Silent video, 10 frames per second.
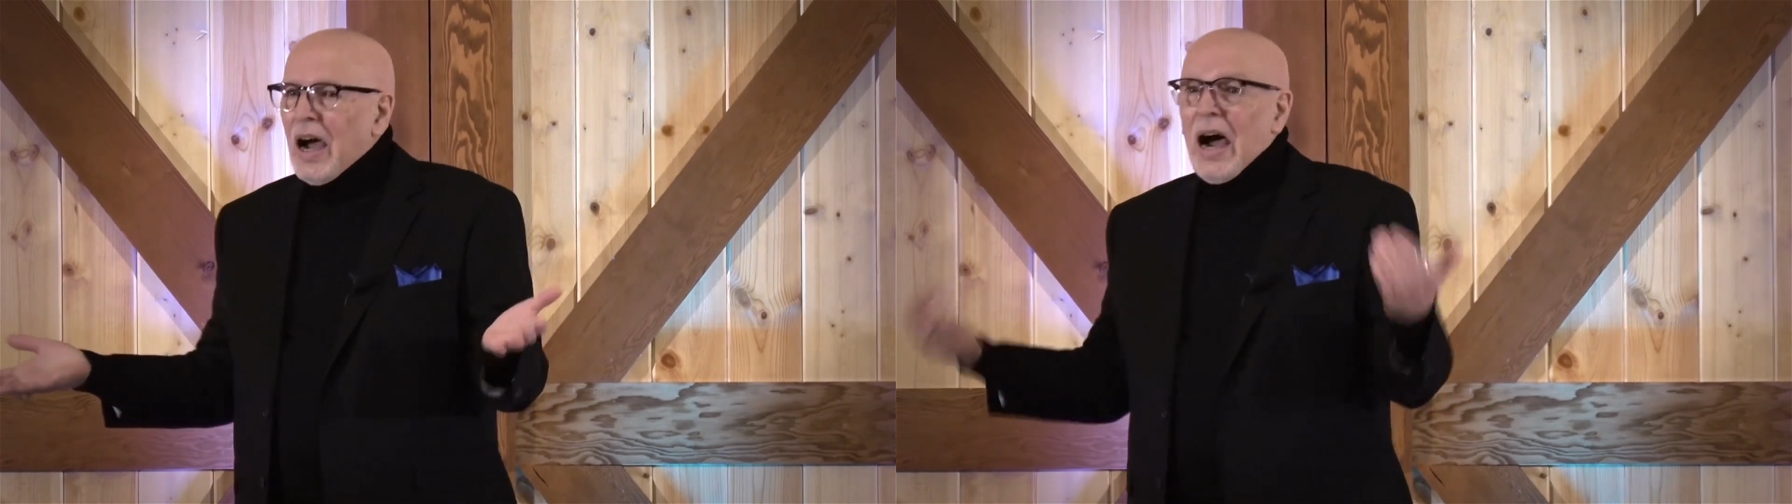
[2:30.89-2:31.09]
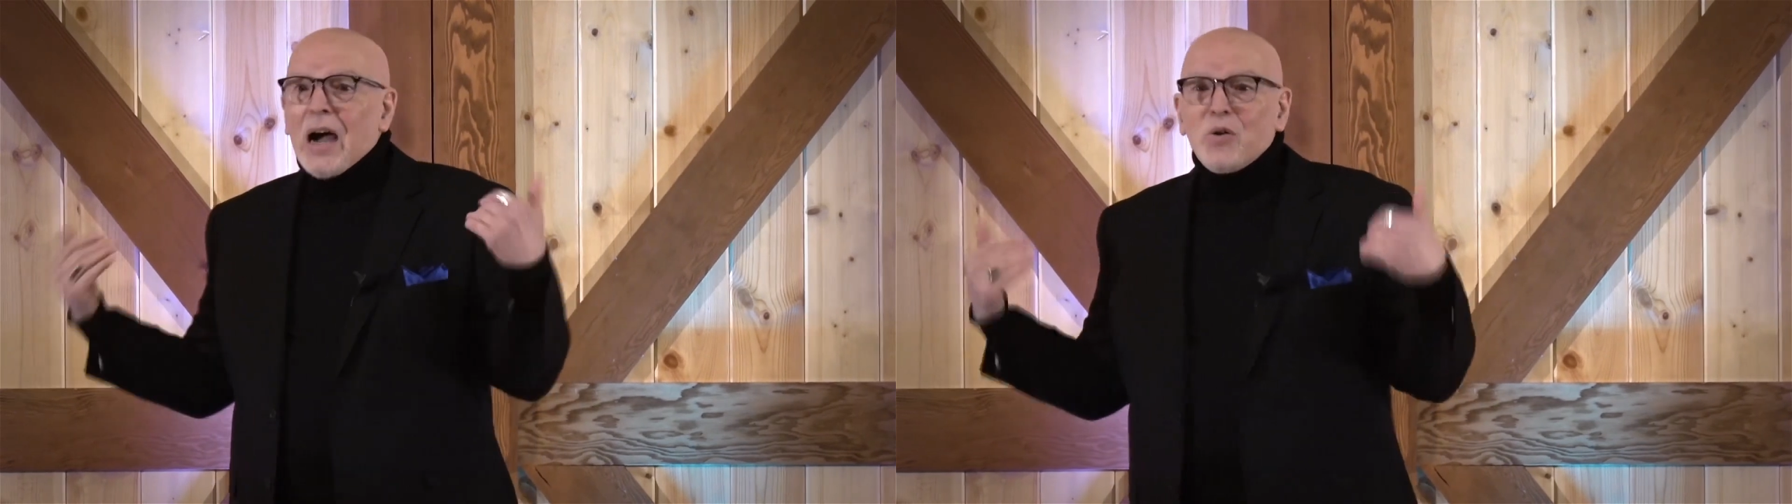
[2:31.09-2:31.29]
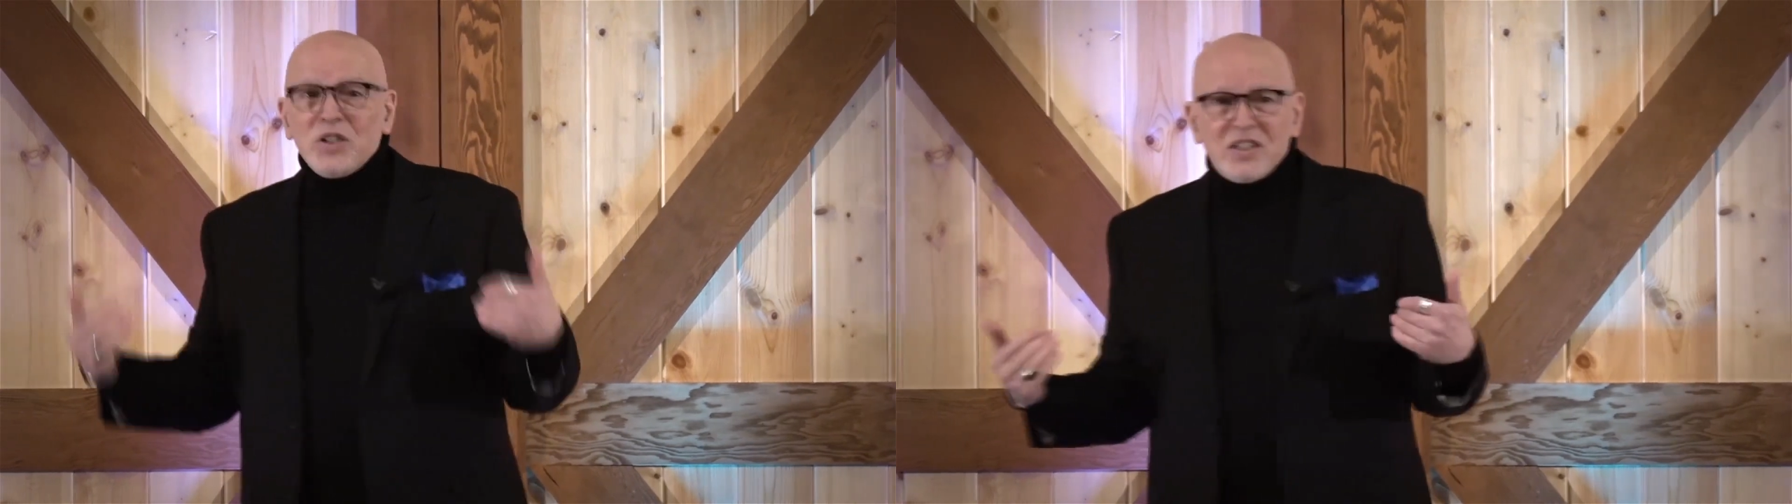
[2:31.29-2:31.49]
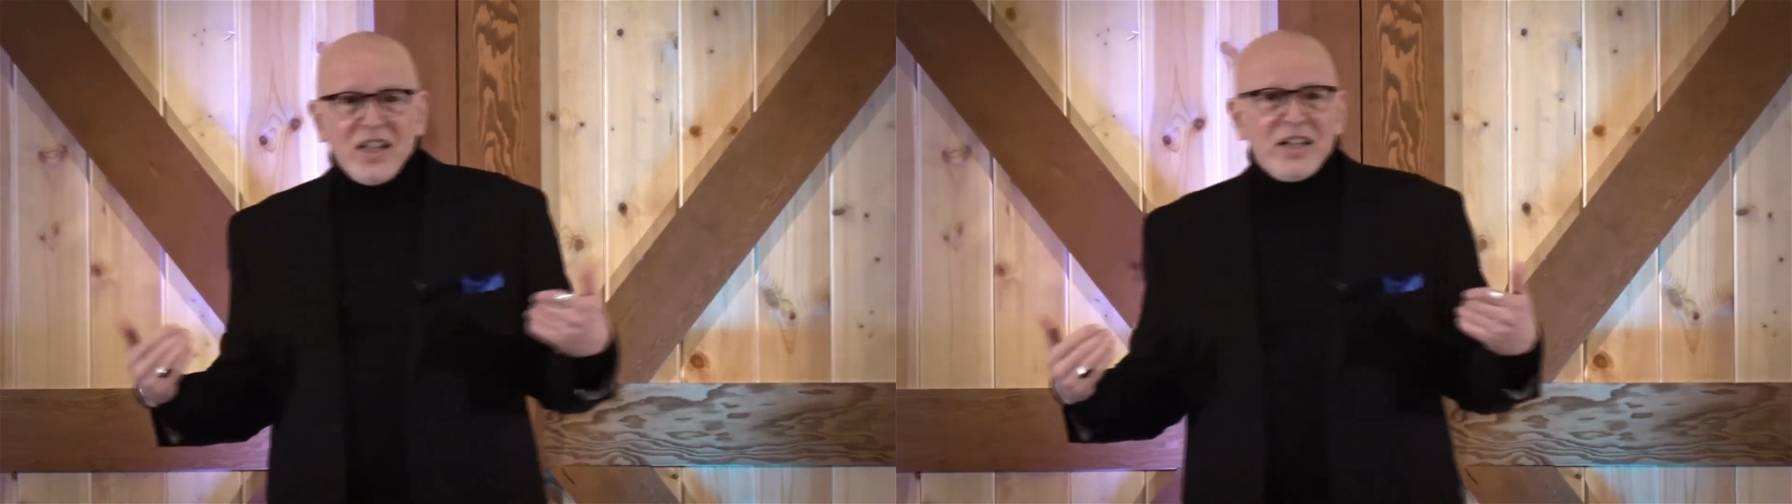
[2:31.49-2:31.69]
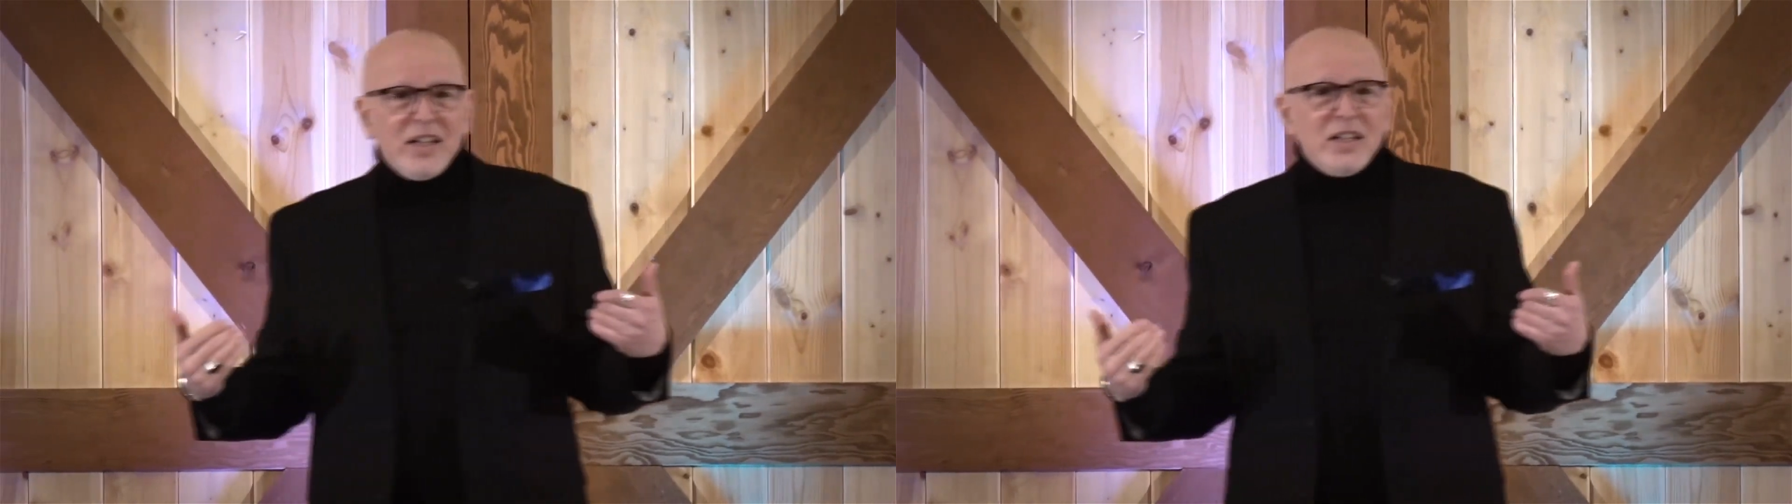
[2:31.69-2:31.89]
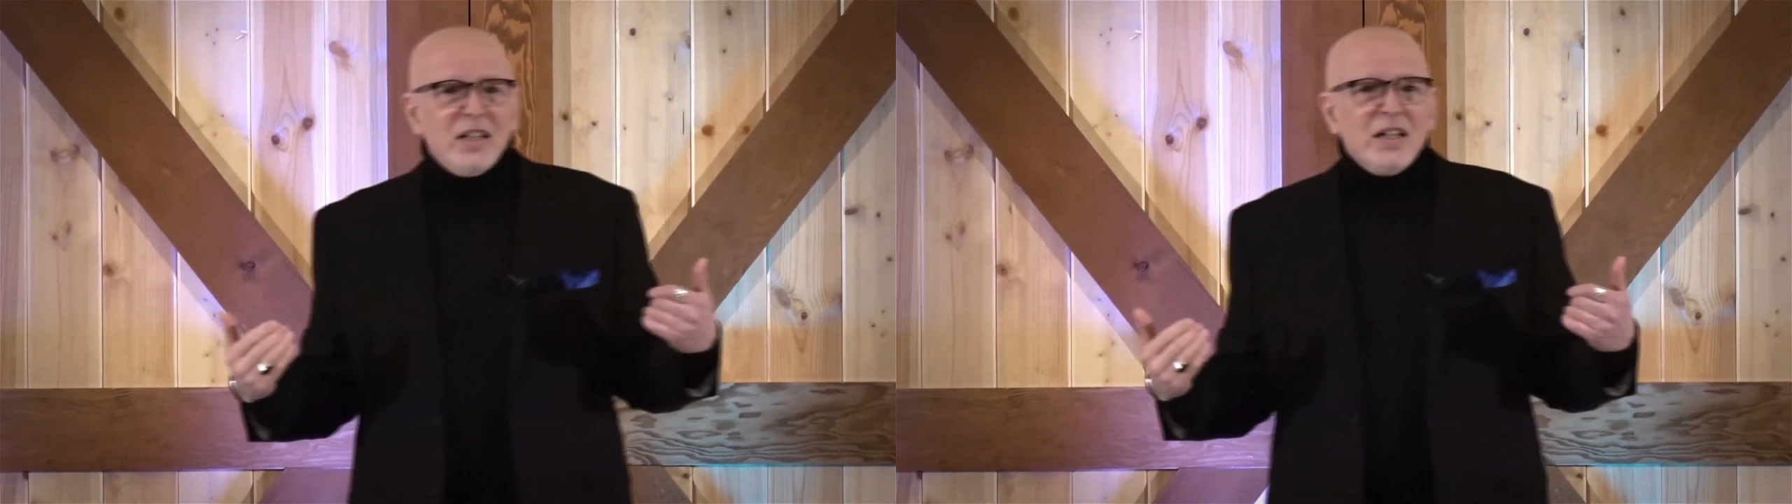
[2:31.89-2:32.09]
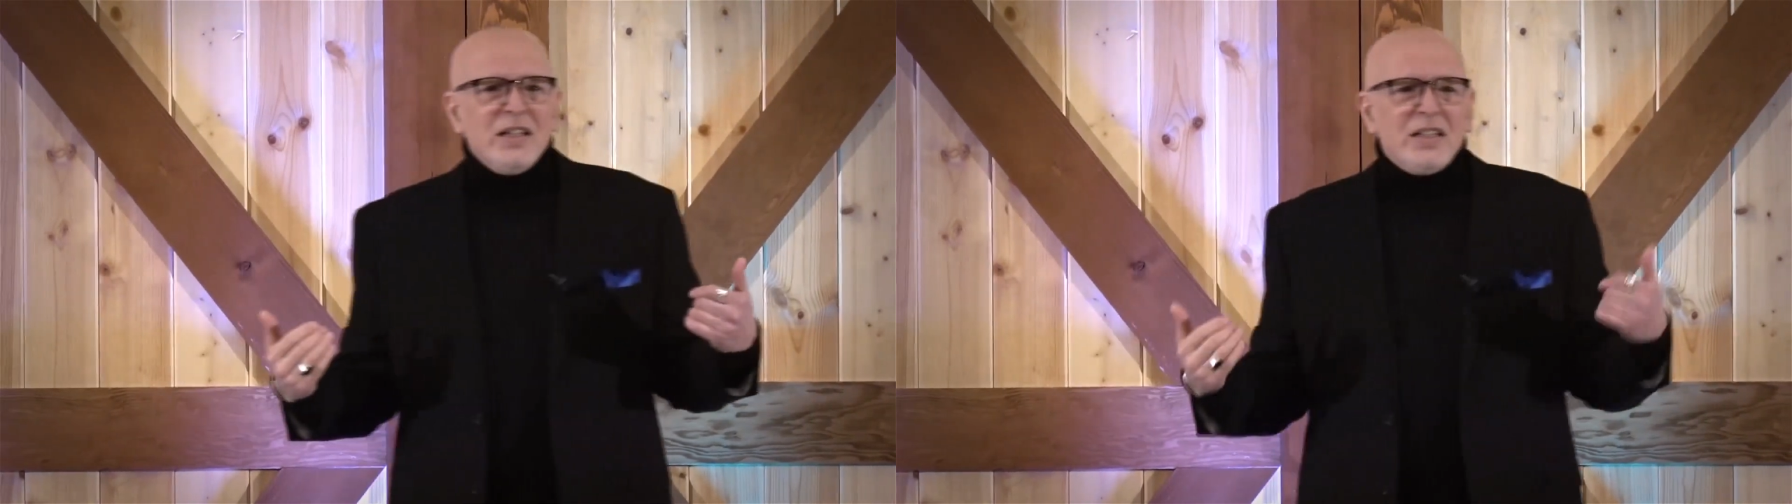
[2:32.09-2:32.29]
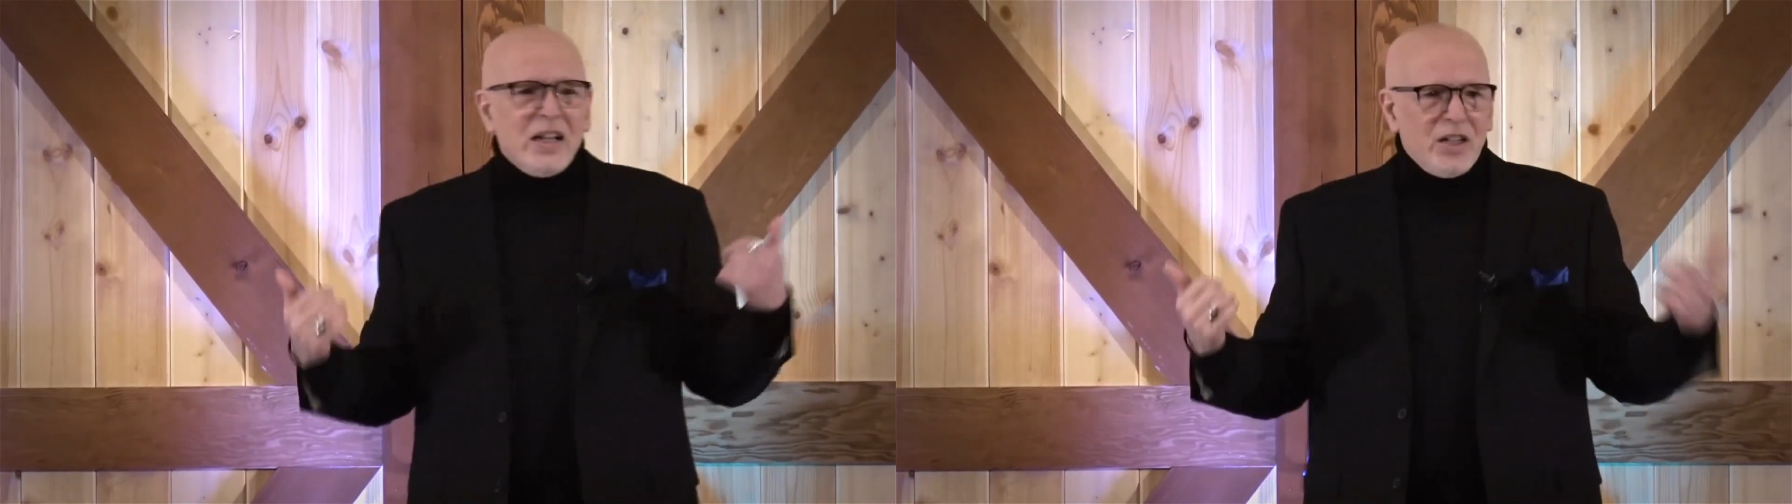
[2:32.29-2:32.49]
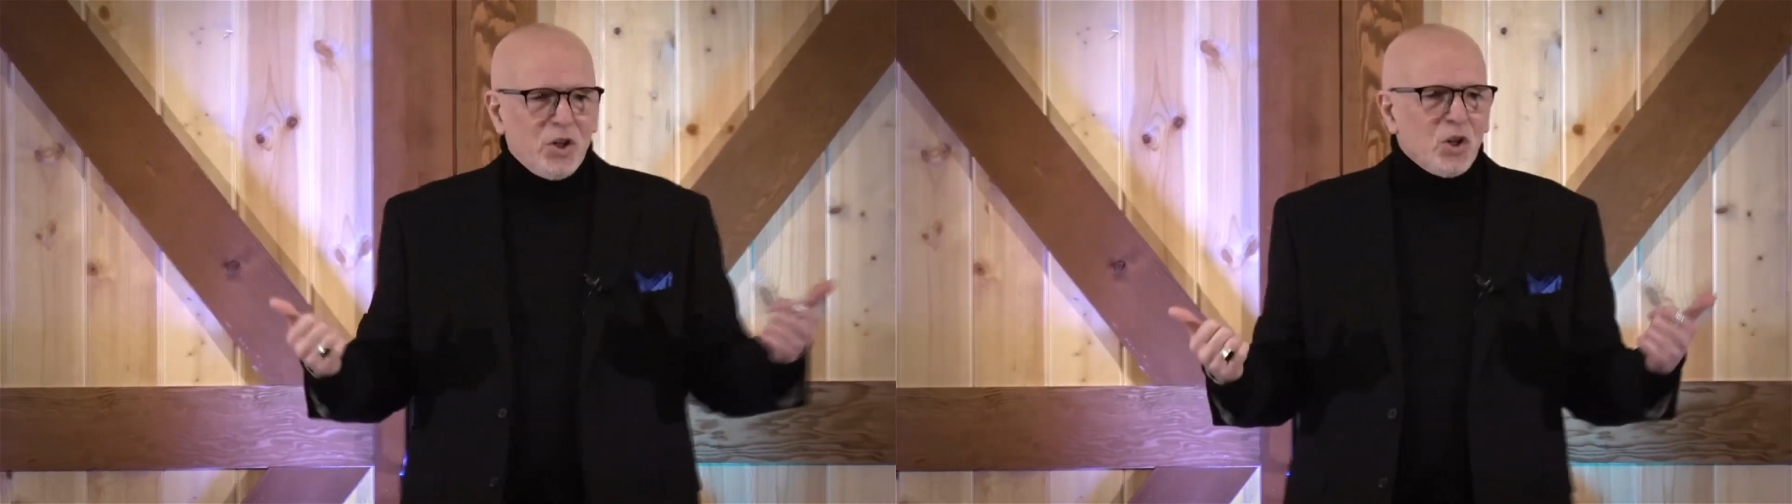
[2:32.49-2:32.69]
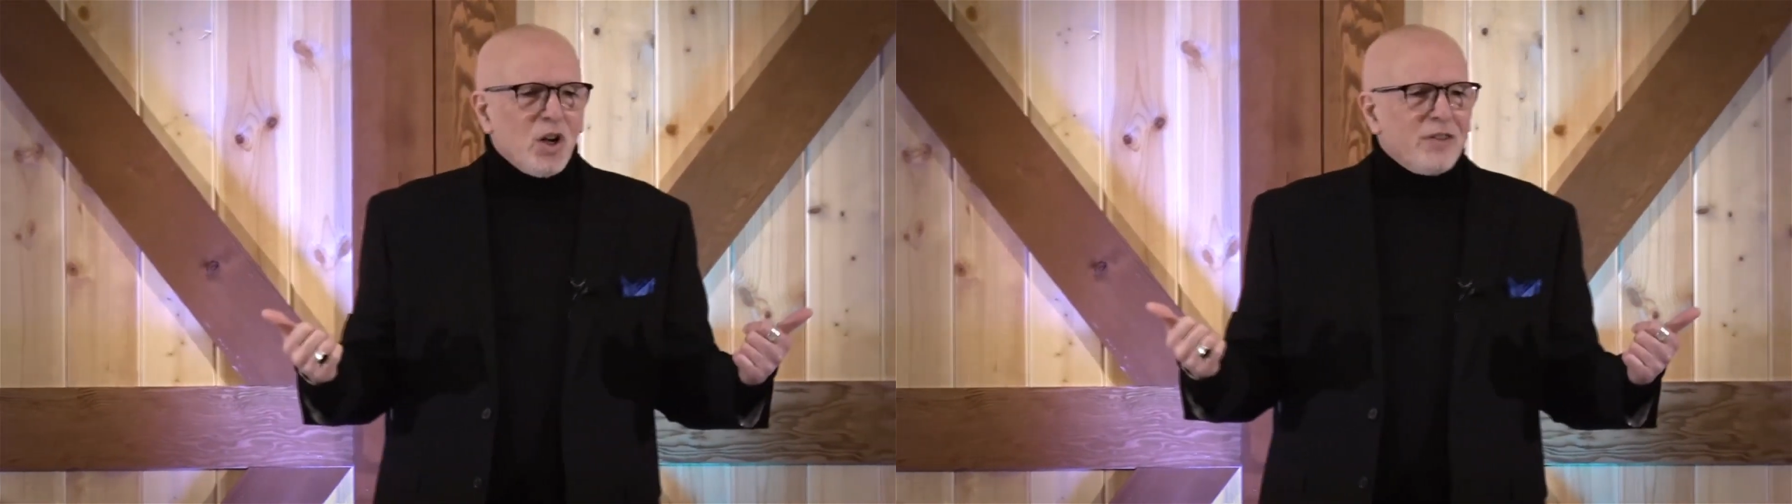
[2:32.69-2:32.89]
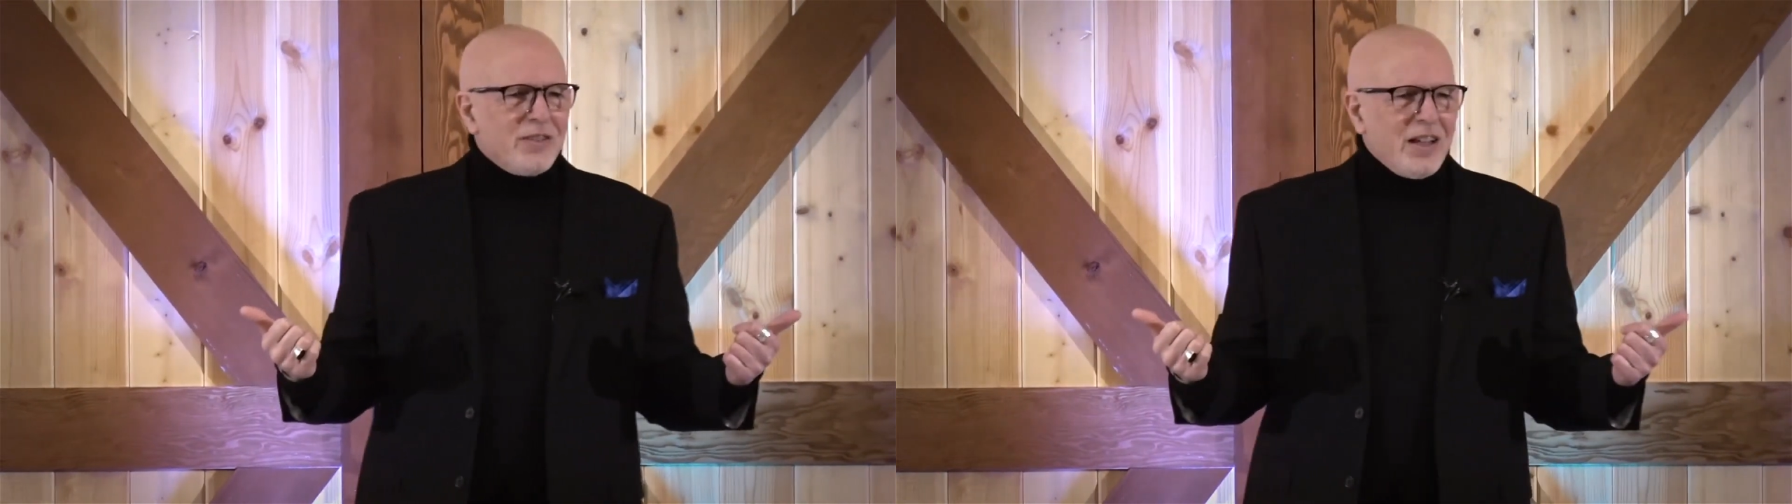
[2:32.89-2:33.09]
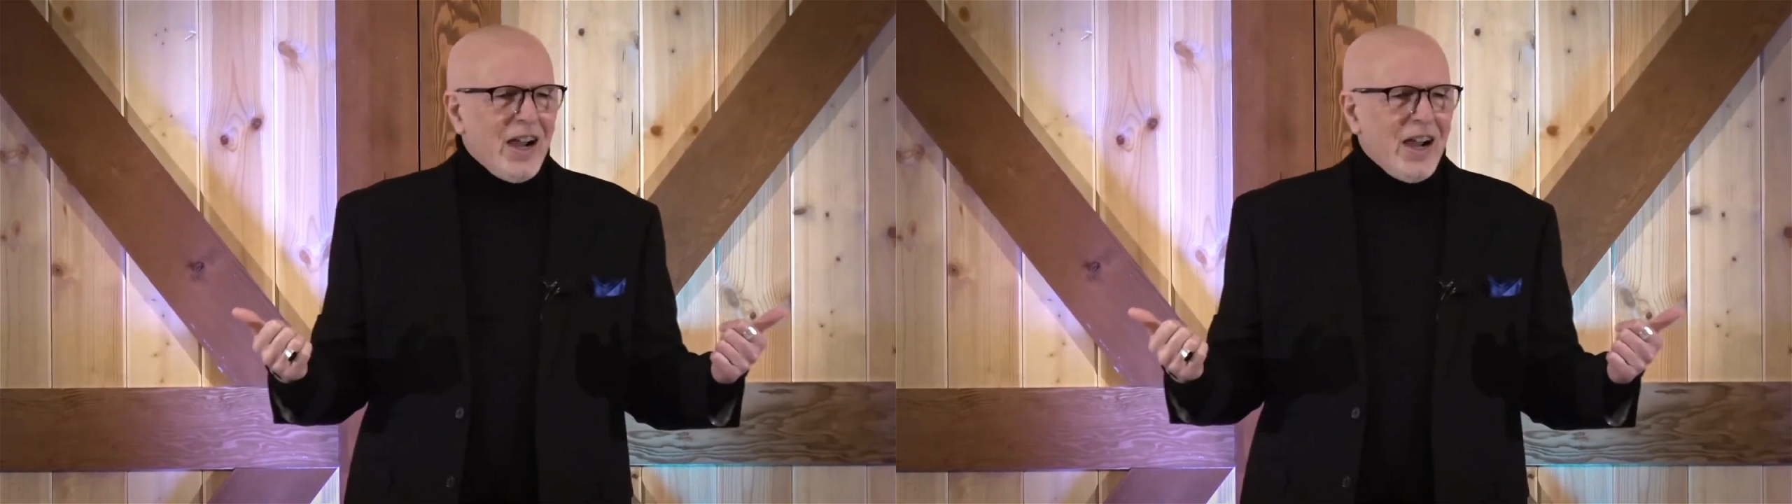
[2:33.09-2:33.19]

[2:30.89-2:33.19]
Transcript: I was thinking, did I turn off the